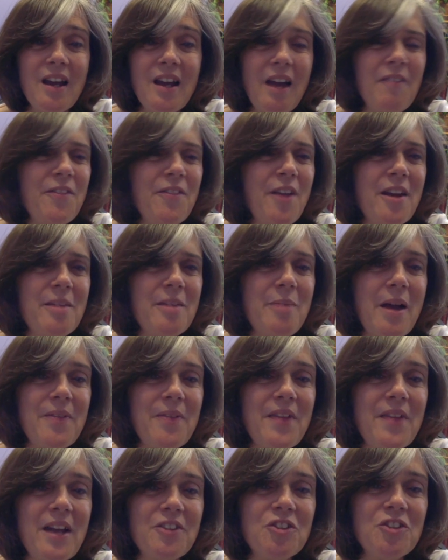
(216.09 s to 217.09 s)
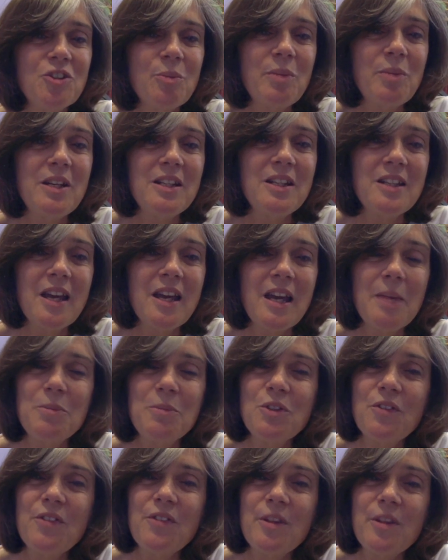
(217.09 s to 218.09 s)
I've thought about that so many
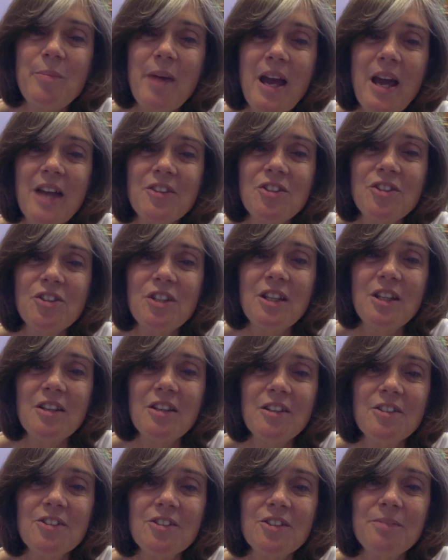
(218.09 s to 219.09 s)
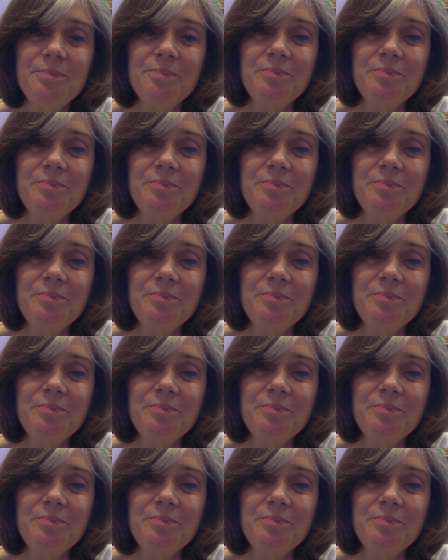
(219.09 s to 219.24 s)
times over the past years.